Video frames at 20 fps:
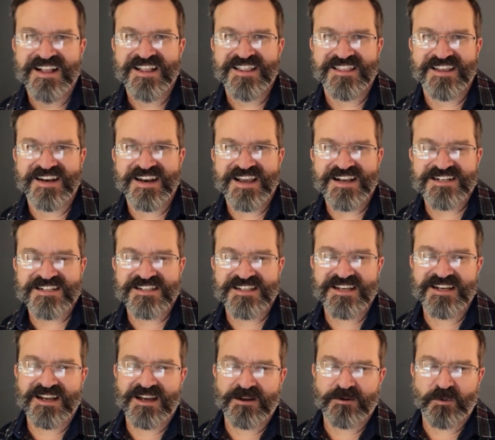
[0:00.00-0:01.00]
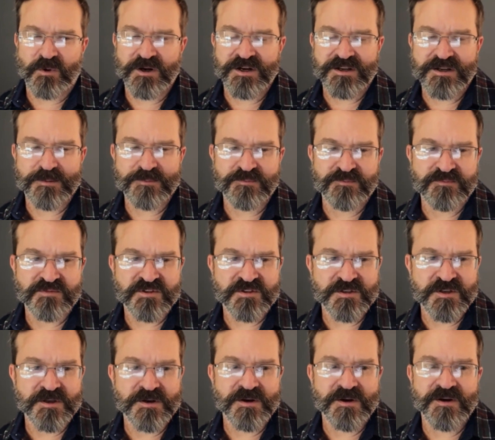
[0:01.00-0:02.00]
The next thing I'd want to
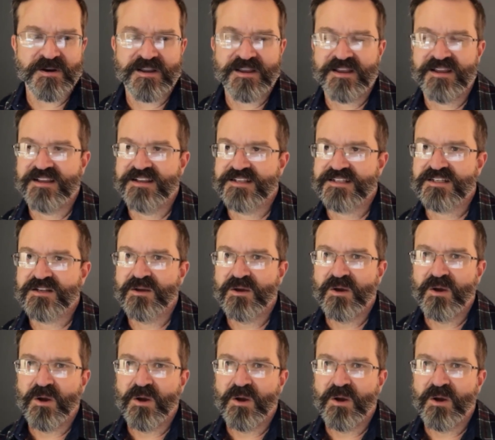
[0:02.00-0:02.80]
consider is